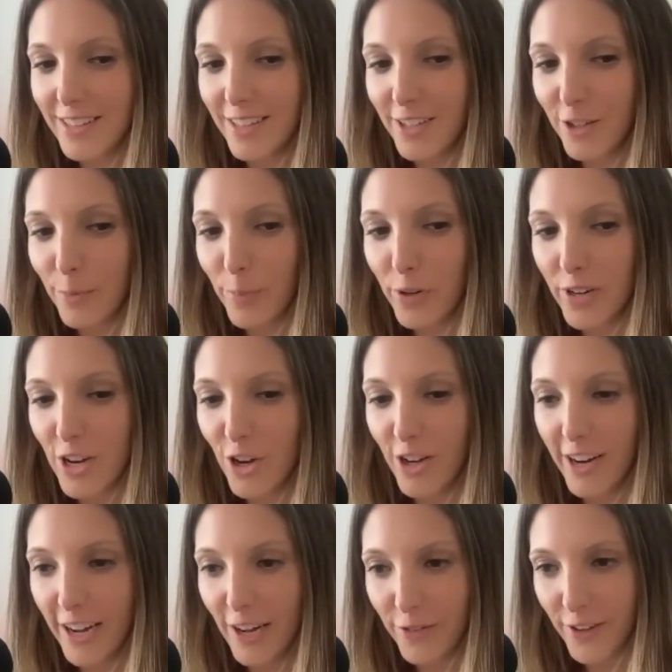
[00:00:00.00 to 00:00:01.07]
like you're putting good
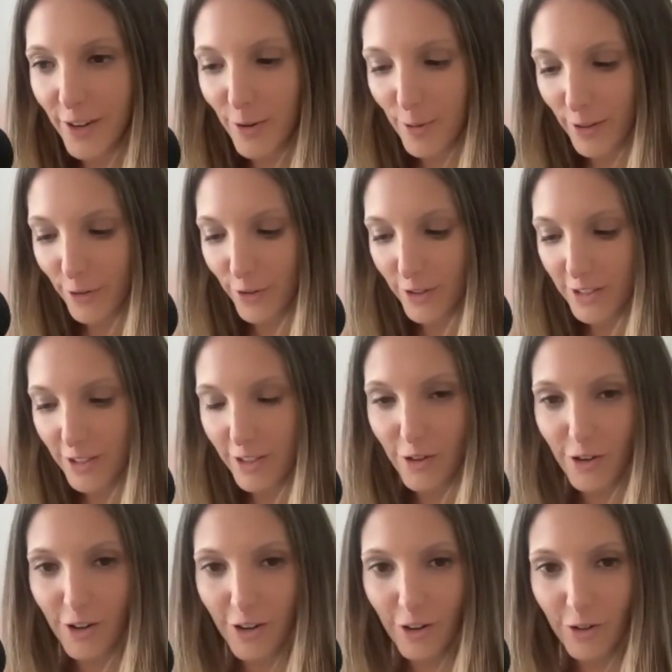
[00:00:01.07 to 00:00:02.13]
out there whether it's a
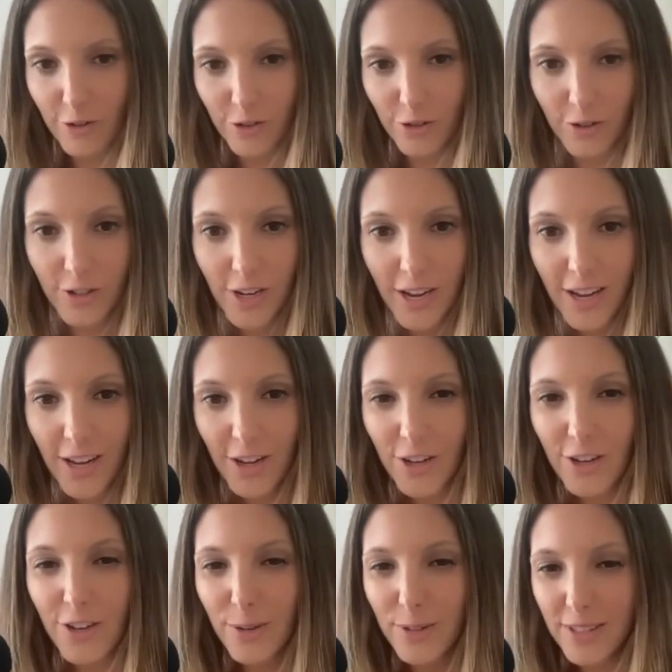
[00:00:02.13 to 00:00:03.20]
hundred dollars or
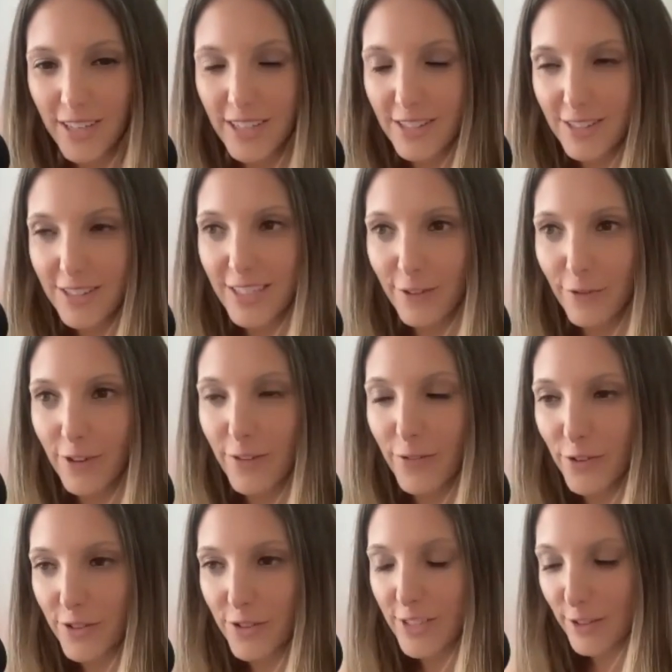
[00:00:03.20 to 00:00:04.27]
you know it's yeah. it's different
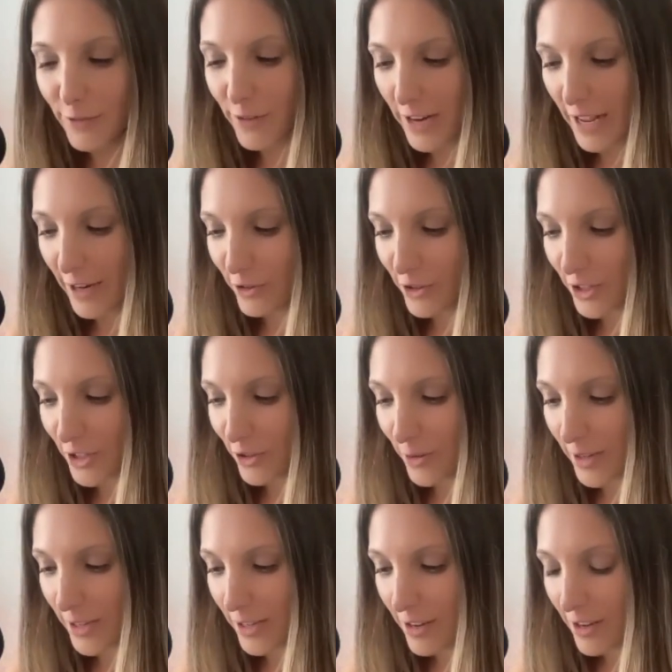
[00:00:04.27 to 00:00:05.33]
there's a different energy to
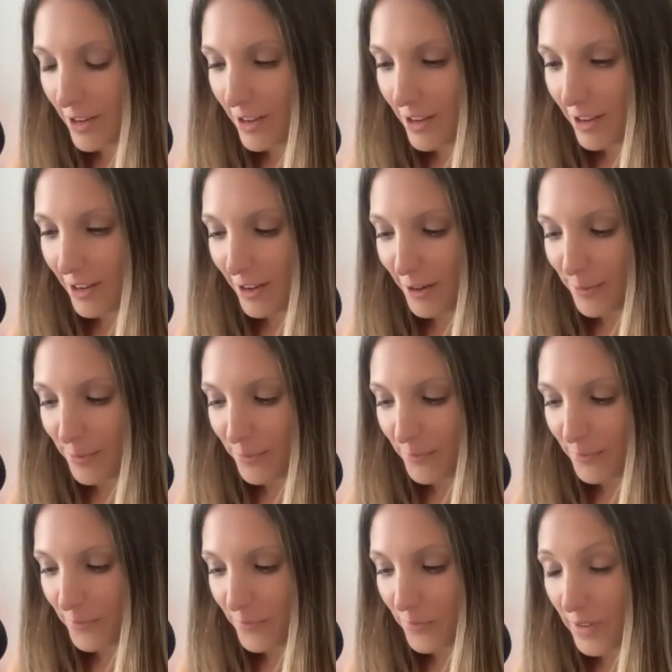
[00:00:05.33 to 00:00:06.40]
it um, yeah.
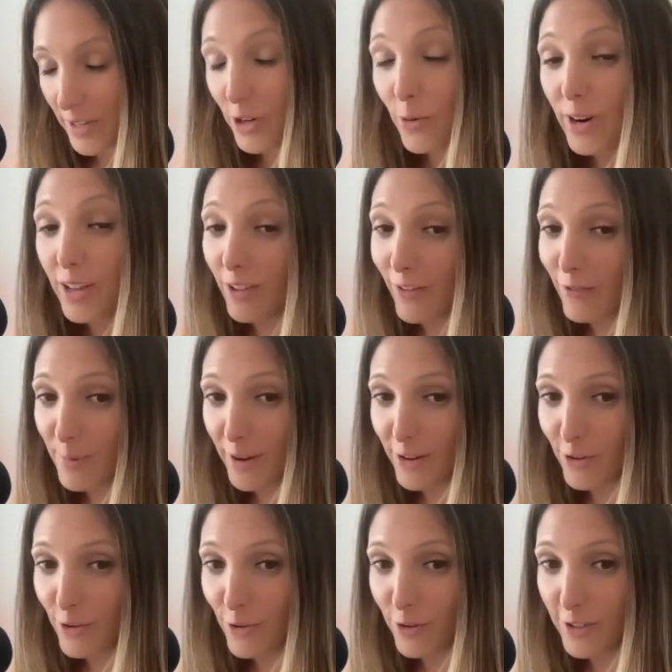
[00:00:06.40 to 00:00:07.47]
You know what I love about
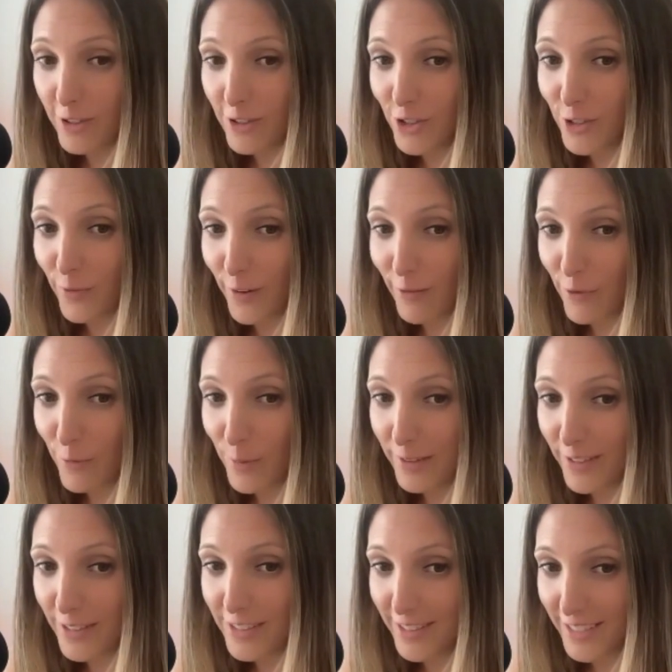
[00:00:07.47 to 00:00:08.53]
your course, just for everyone
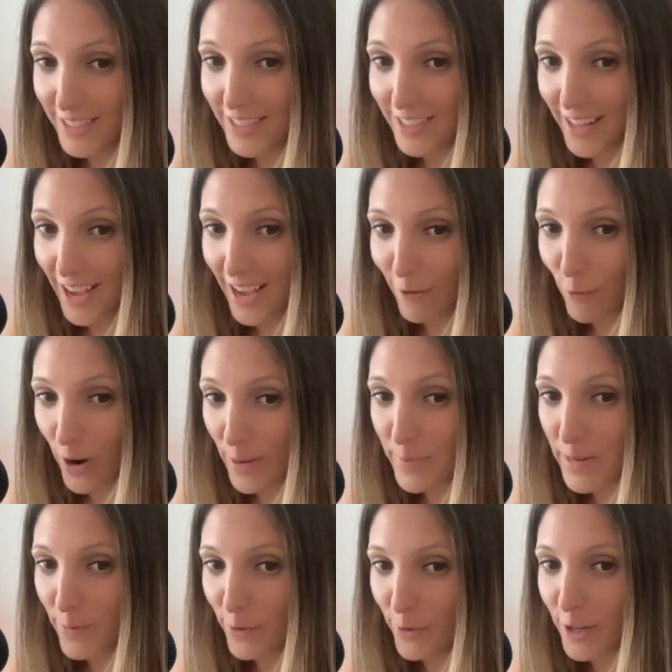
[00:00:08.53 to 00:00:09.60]
listening to that, sure. of why
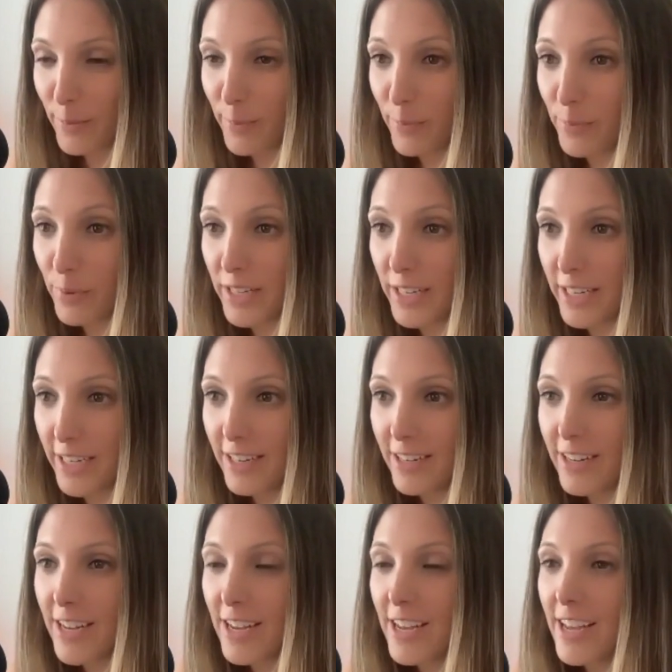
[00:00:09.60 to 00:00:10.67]
people are completing it?
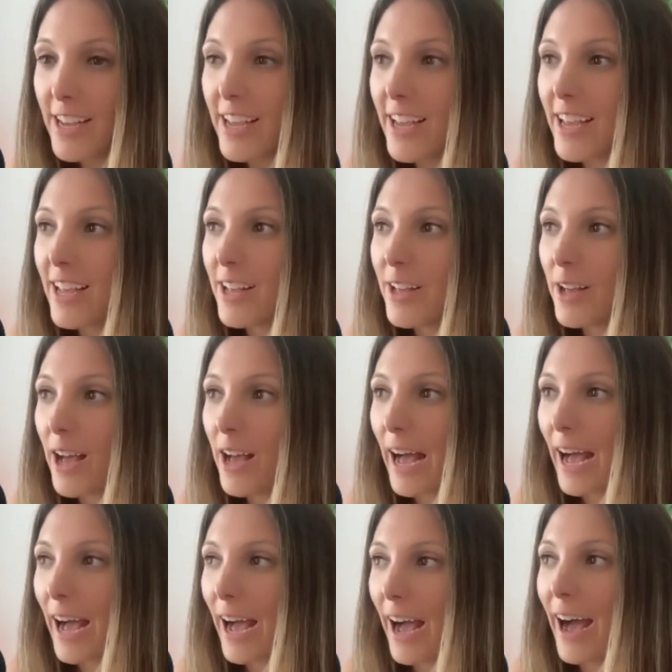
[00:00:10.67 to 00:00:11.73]

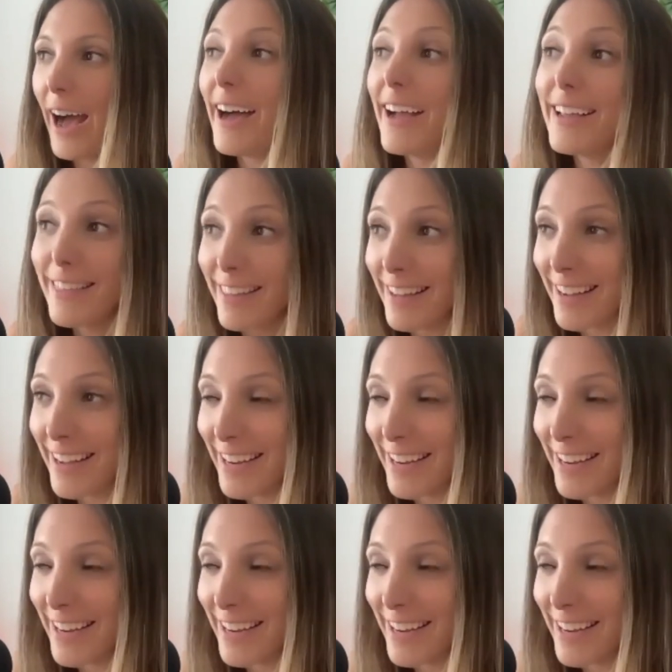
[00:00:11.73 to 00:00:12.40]
I think